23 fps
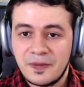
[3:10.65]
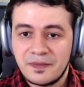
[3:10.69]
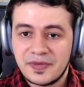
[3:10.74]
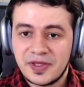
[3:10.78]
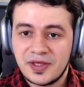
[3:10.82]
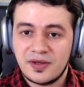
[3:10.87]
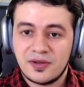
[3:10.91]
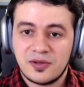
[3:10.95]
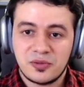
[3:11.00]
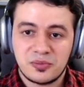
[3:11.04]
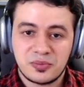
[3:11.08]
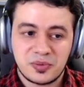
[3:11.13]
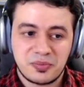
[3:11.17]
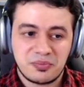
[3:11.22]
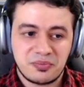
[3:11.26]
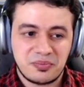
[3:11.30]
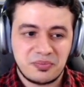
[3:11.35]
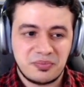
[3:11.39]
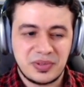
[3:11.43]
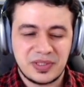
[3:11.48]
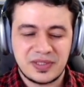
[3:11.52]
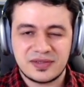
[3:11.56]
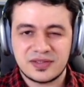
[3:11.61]
help
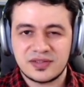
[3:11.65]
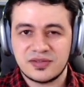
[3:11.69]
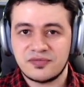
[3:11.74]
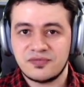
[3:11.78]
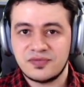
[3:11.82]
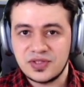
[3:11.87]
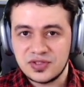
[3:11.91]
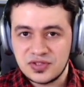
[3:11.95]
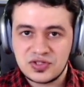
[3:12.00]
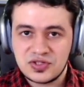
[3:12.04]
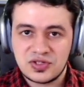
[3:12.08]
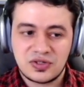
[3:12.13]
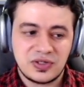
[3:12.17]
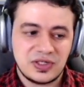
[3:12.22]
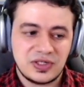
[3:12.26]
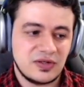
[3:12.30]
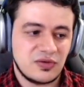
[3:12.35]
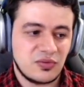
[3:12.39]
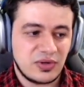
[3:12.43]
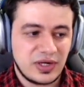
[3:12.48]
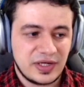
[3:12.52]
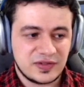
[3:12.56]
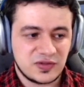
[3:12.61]
build the feature in
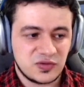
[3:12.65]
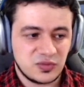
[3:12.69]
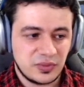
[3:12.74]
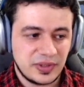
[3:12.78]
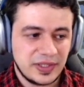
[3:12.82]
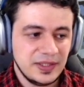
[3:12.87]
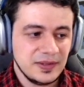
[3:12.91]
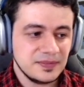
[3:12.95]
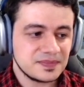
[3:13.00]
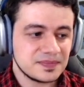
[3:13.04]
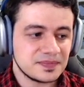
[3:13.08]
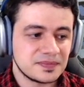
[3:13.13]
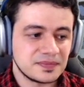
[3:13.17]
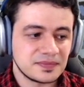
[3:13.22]
the right way.